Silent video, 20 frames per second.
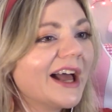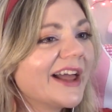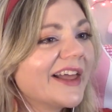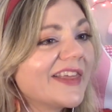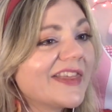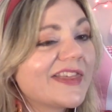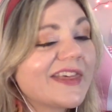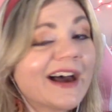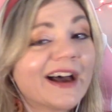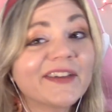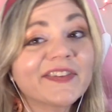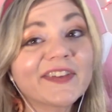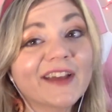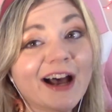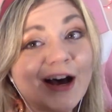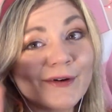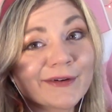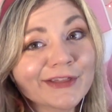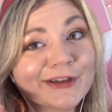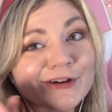That's
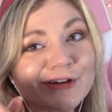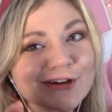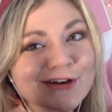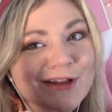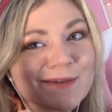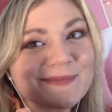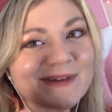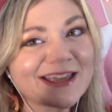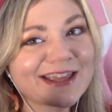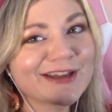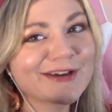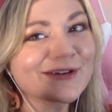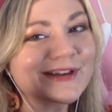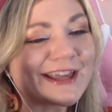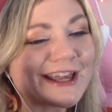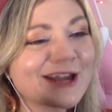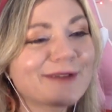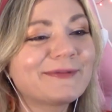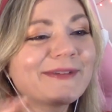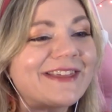all what they're doing, but you
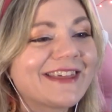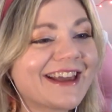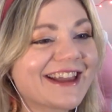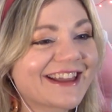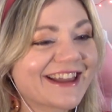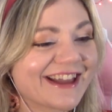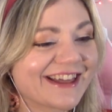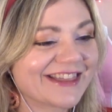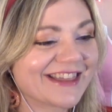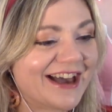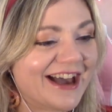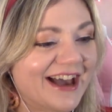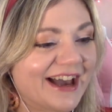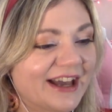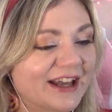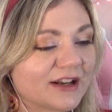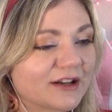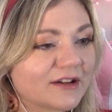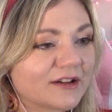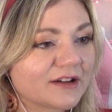keep thinking
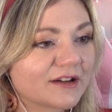that.